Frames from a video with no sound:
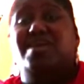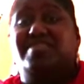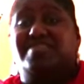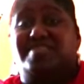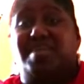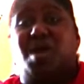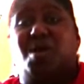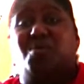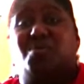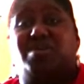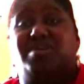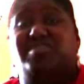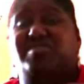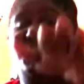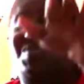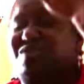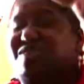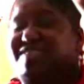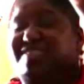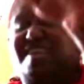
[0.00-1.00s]
So we're,
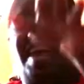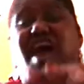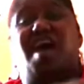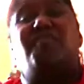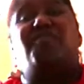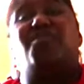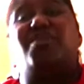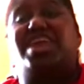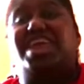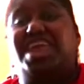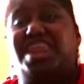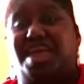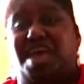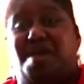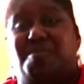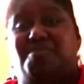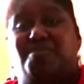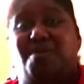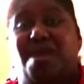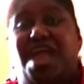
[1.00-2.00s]
we're just covering it
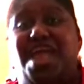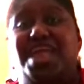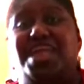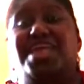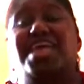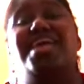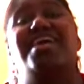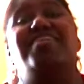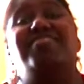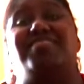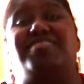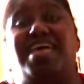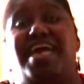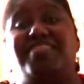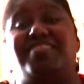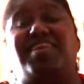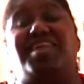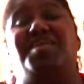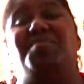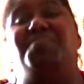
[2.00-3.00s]
up, right? So
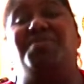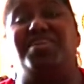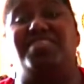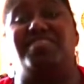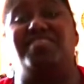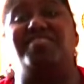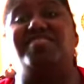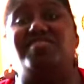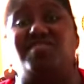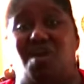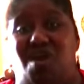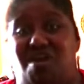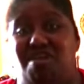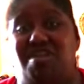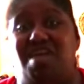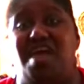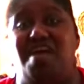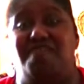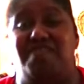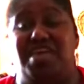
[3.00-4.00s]
that's going to be the
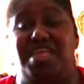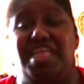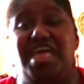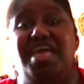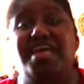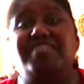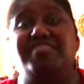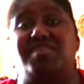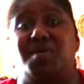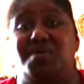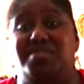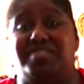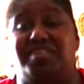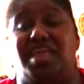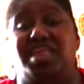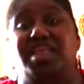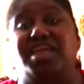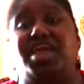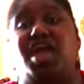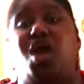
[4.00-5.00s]
start of it. So it's
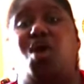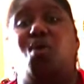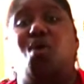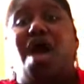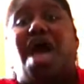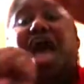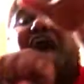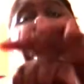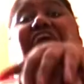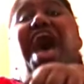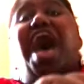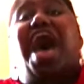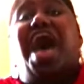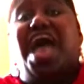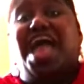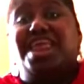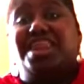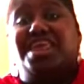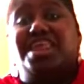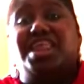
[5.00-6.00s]
going to go
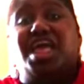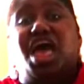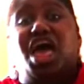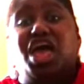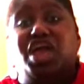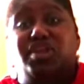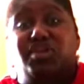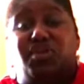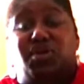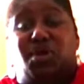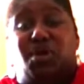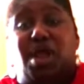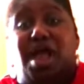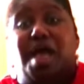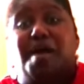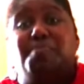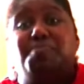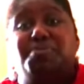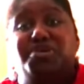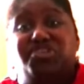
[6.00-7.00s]
hide it under
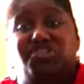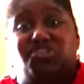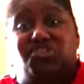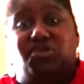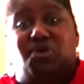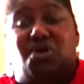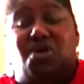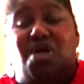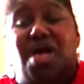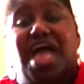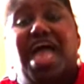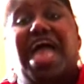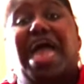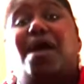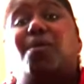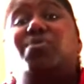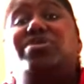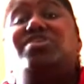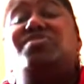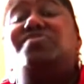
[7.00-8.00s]
a bushel.
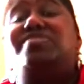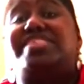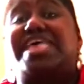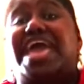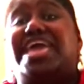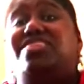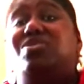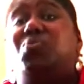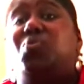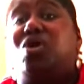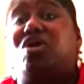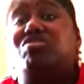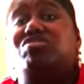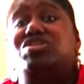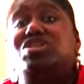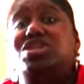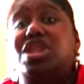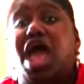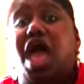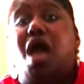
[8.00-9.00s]
And when you say the
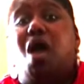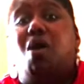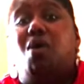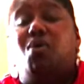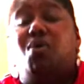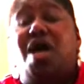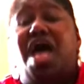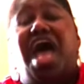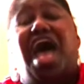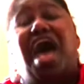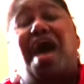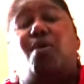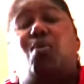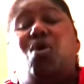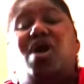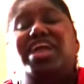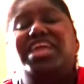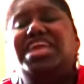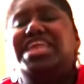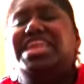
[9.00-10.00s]
word no, I
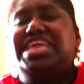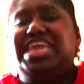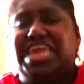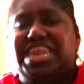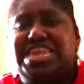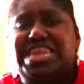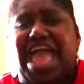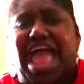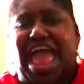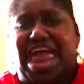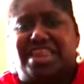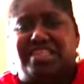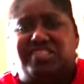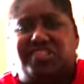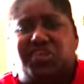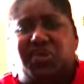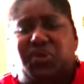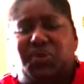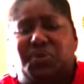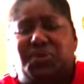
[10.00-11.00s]
want you to get an
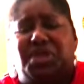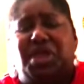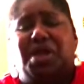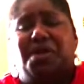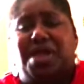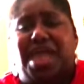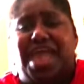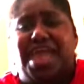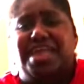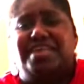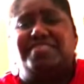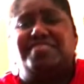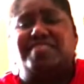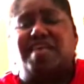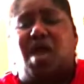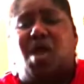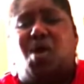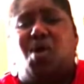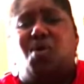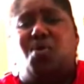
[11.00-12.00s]
attitude, okay?
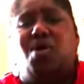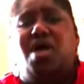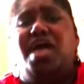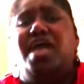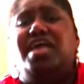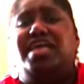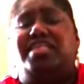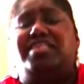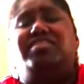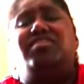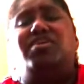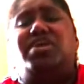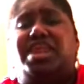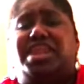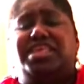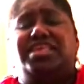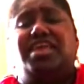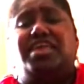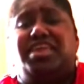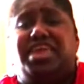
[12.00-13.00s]
So you're
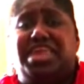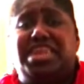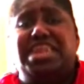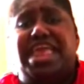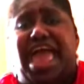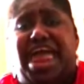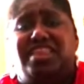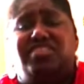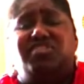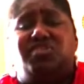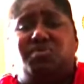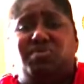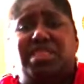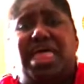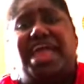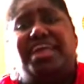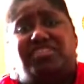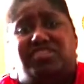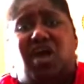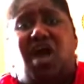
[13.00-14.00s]
going to get, get an attitude
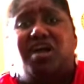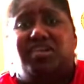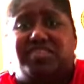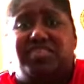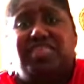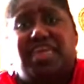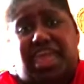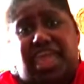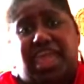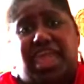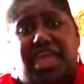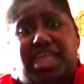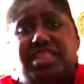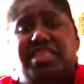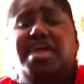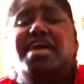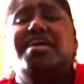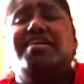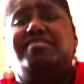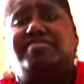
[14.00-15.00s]
like talk to the
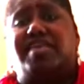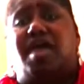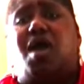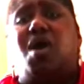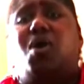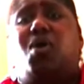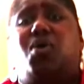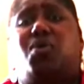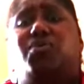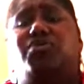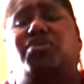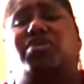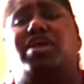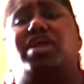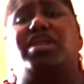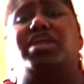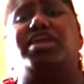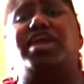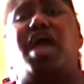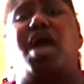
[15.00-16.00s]
hand. So you're
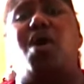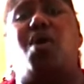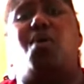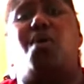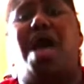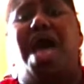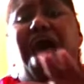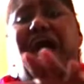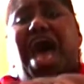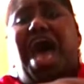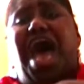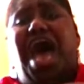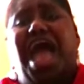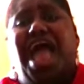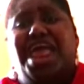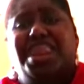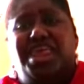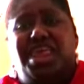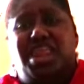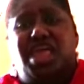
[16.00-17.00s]
going to go
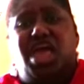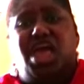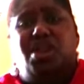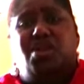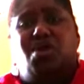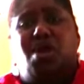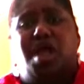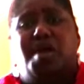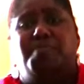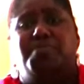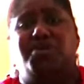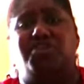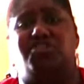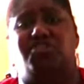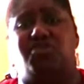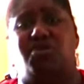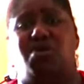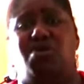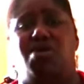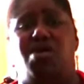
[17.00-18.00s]
hide it under a
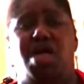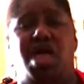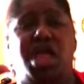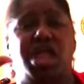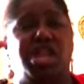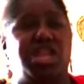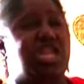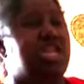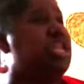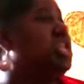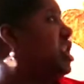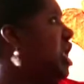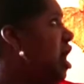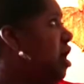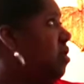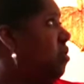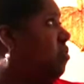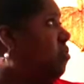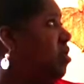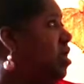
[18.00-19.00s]
bushel
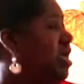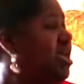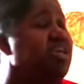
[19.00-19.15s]
no.